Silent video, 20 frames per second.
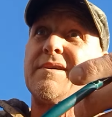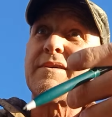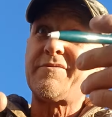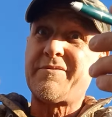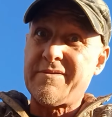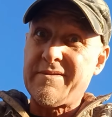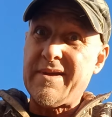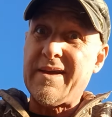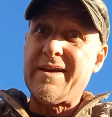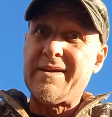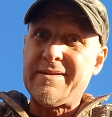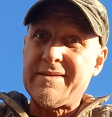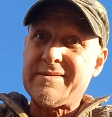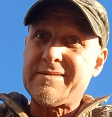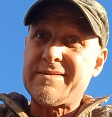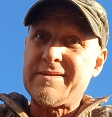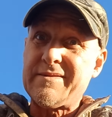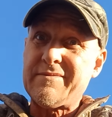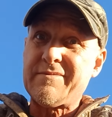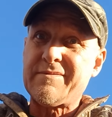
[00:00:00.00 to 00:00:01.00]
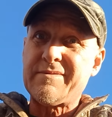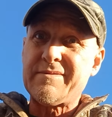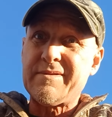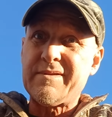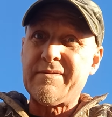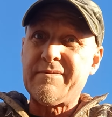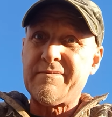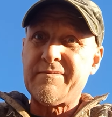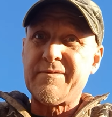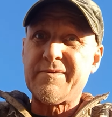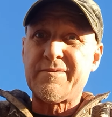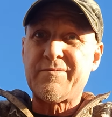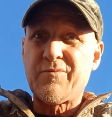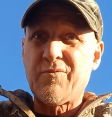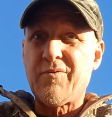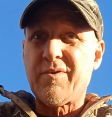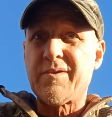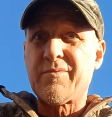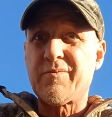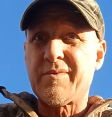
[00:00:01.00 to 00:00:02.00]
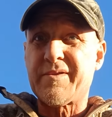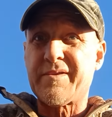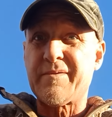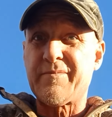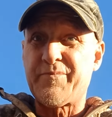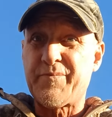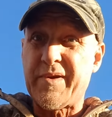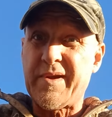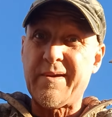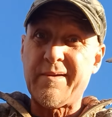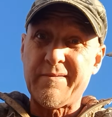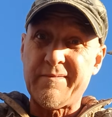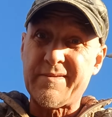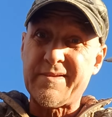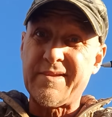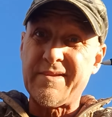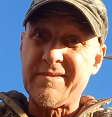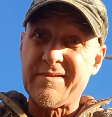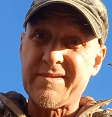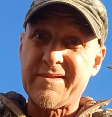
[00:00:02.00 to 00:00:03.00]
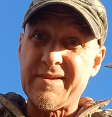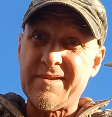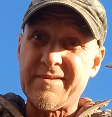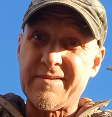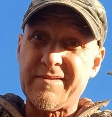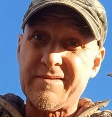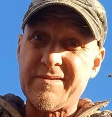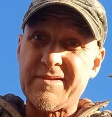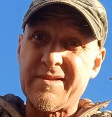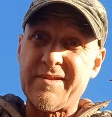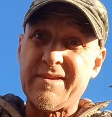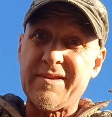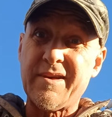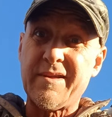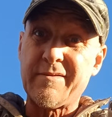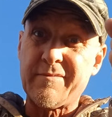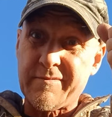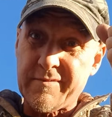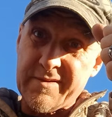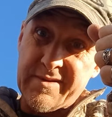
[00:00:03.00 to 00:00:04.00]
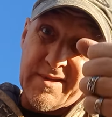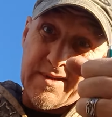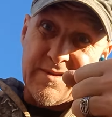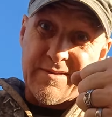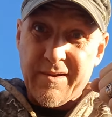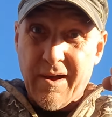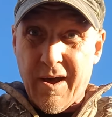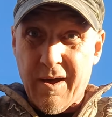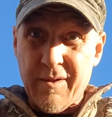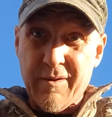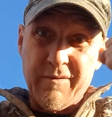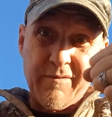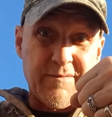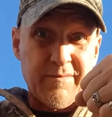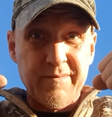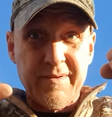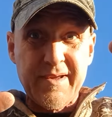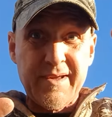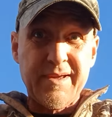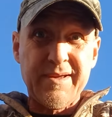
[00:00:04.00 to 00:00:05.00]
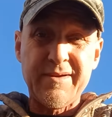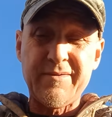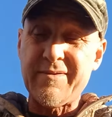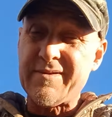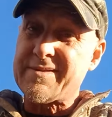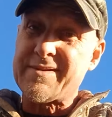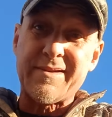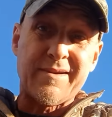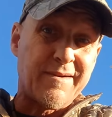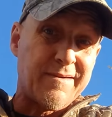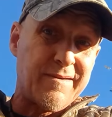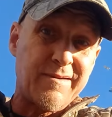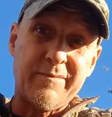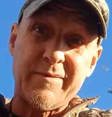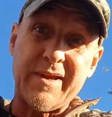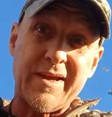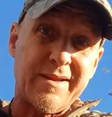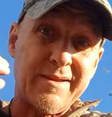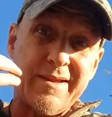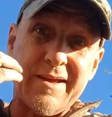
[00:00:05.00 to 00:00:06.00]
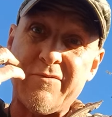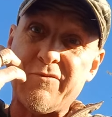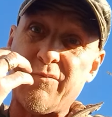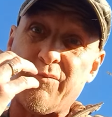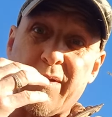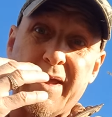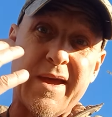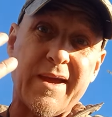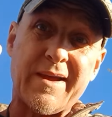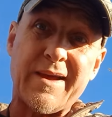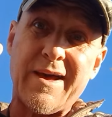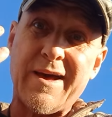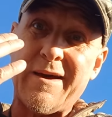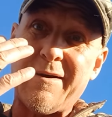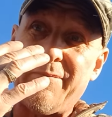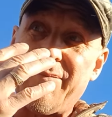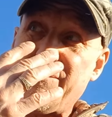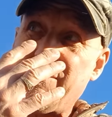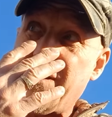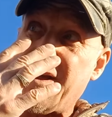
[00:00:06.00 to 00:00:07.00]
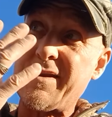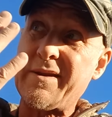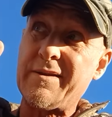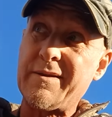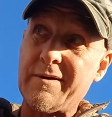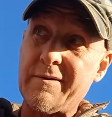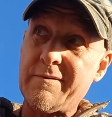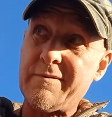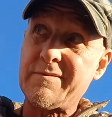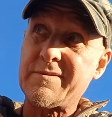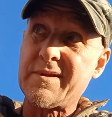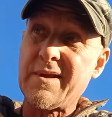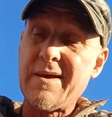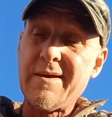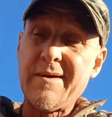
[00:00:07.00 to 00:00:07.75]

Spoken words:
other addicts it was one with a pair of steel scissors, and the other one was just all over me. It wasn't hurting me. I didn't have a black eye, bloody nose,